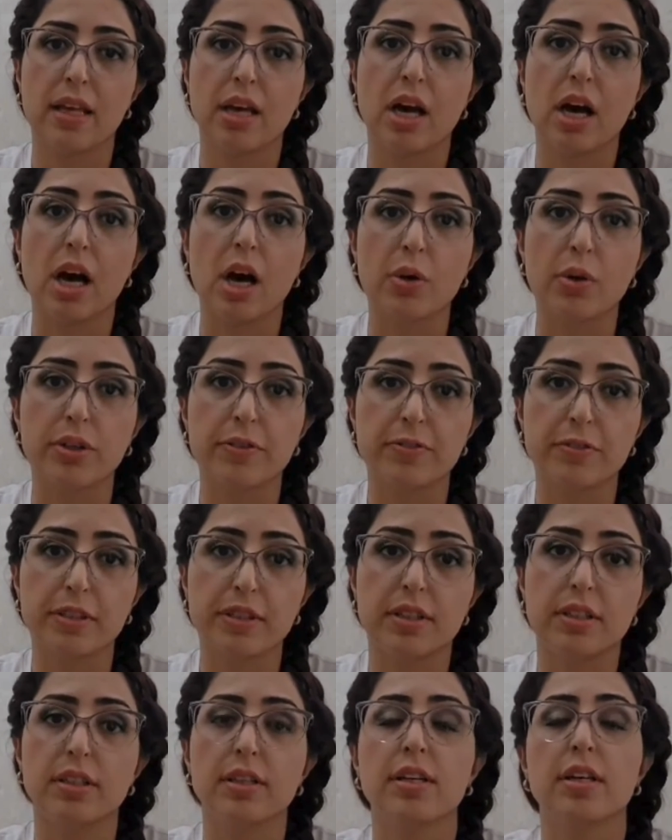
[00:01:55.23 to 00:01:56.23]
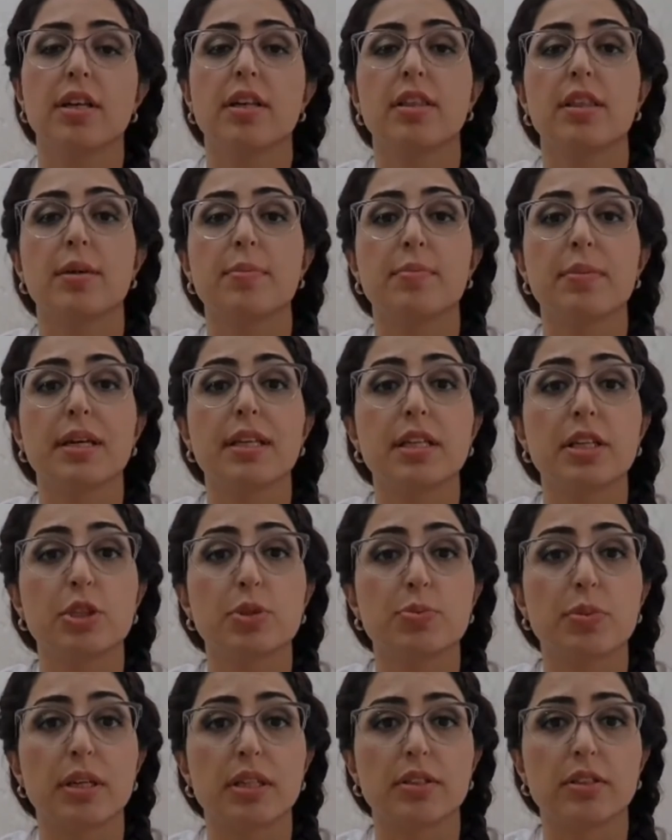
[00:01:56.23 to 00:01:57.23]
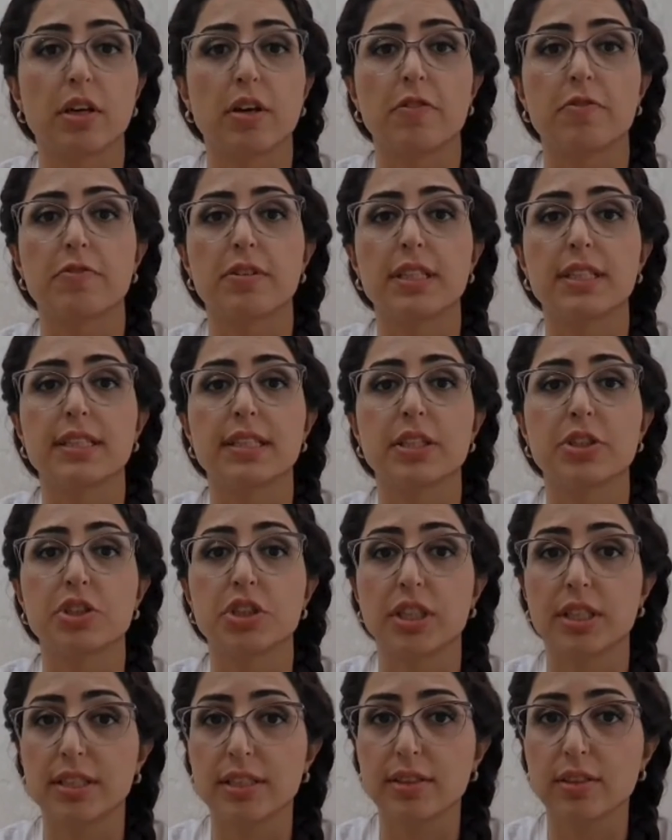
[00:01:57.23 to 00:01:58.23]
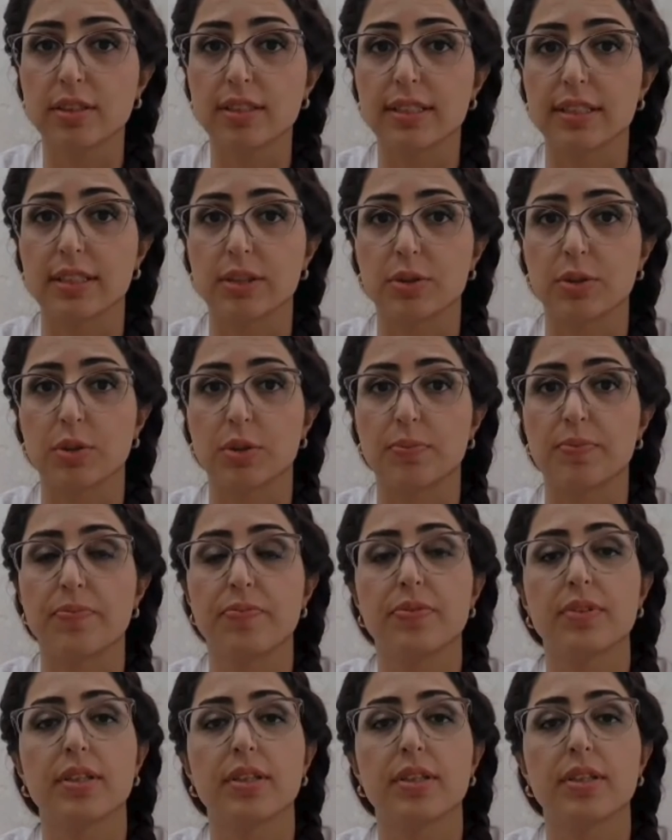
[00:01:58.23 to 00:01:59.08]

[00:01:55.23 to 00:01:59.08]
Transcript: However, the management of restless genital syndrome